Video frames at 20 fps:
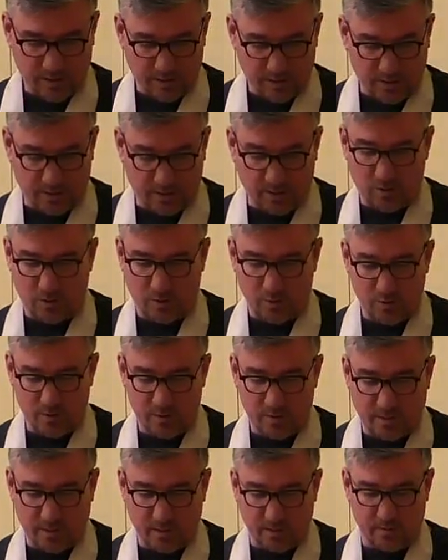
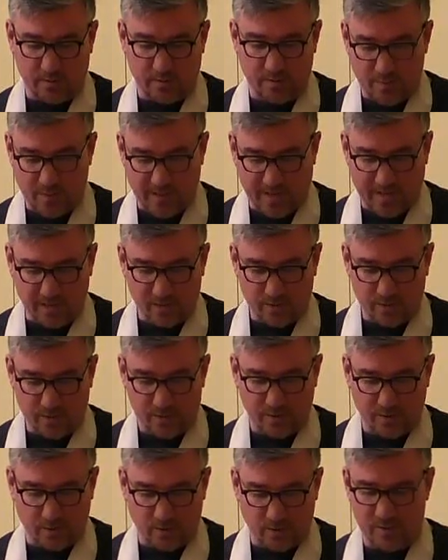including the mess,
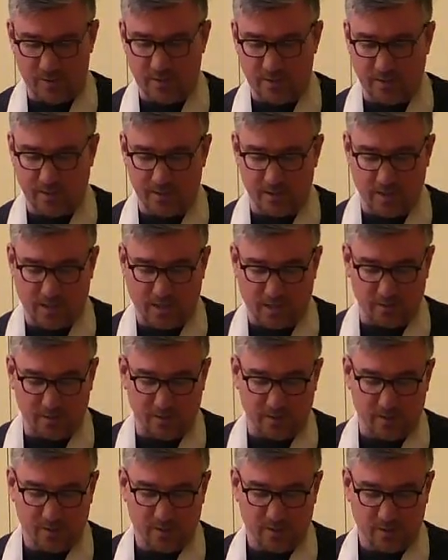including the
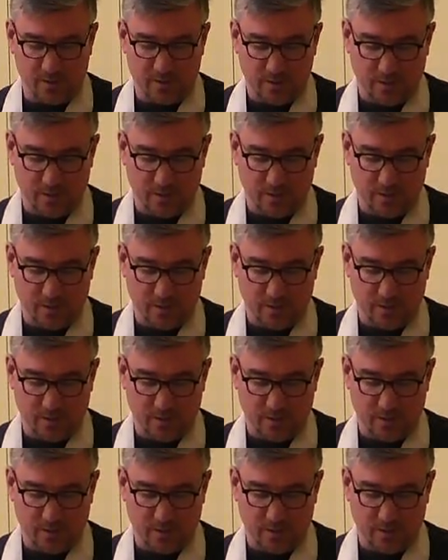darkness,